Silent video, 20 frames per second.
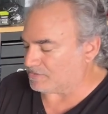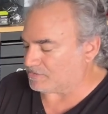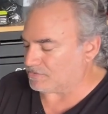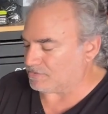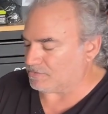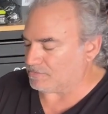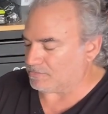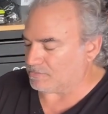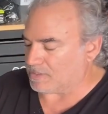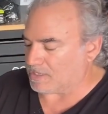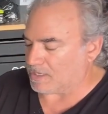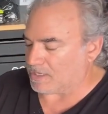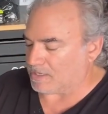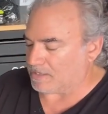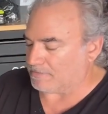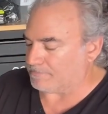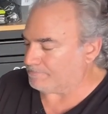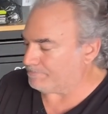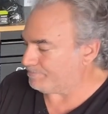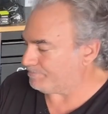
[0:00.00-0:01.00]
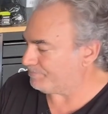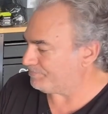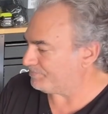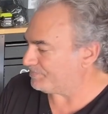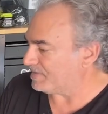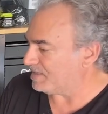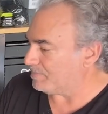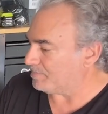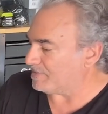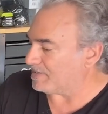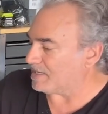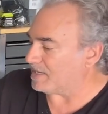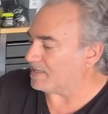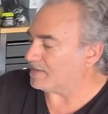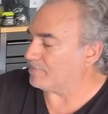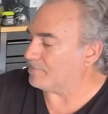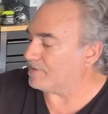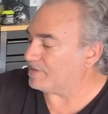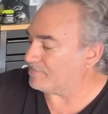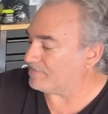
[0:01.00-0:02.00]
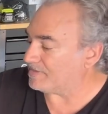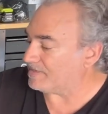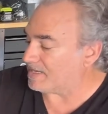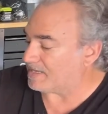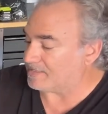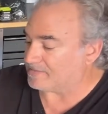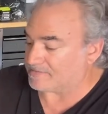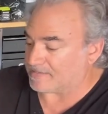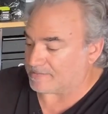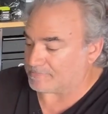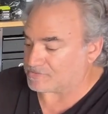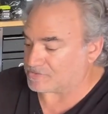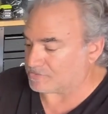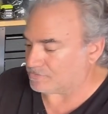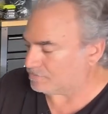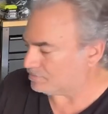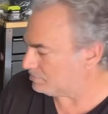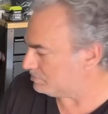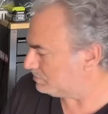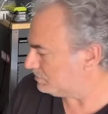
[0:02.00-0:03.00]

to be getting rid of it anytime soon.